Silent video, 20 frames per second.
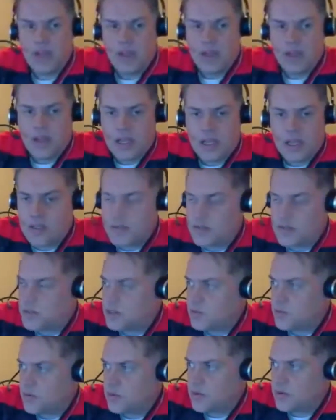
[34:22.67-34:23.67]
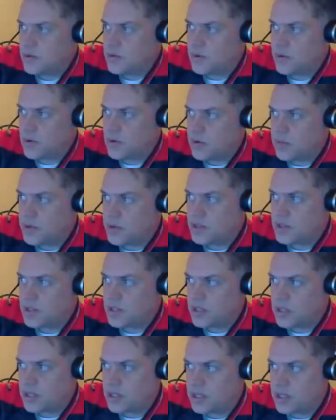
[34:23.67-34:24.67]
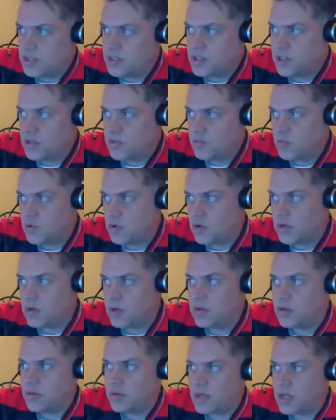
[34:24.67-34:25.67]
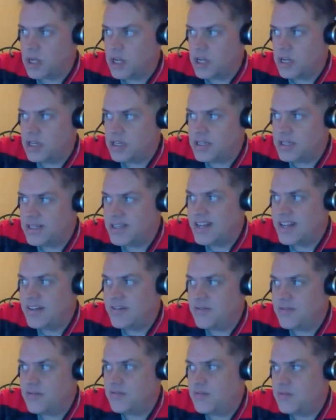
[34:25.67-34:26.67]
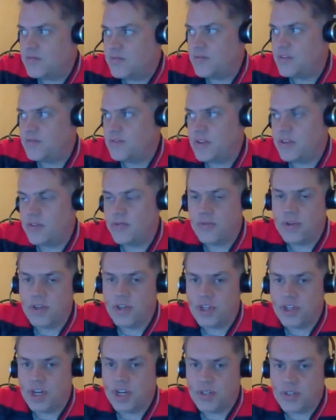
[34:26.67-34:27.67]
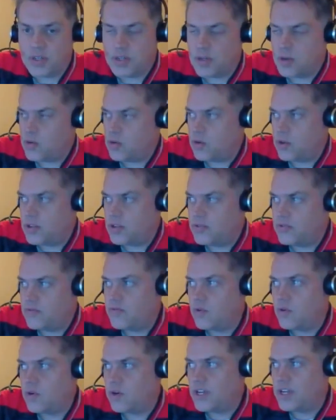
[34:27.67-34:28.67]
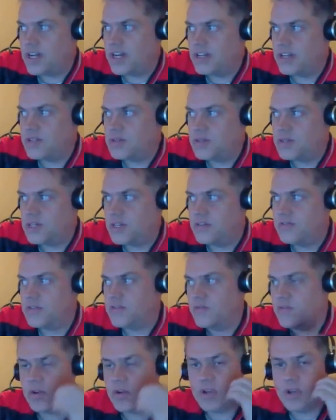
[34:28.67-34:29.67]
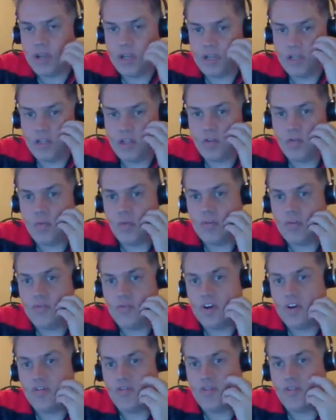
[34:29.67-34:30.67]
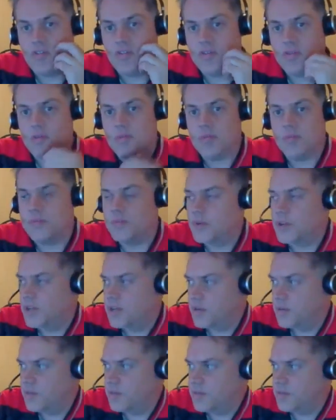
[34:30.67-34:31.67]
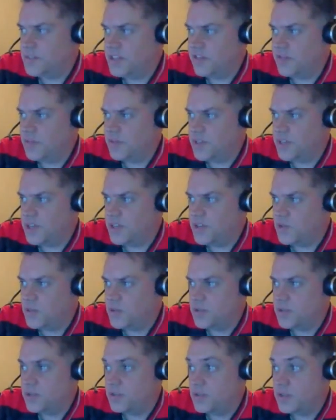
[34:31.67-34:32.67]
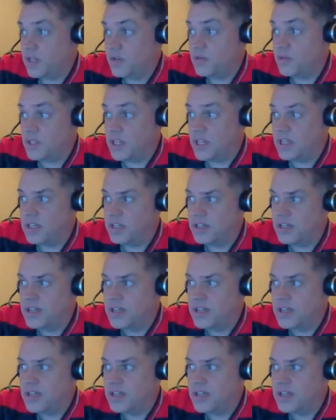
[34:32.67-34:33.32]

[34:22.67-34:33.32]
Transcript: And since you're mentioning Dylan Ward, he did have 53 shots on goal and 49 saves for a 92.5 save percentage, which is outstanding.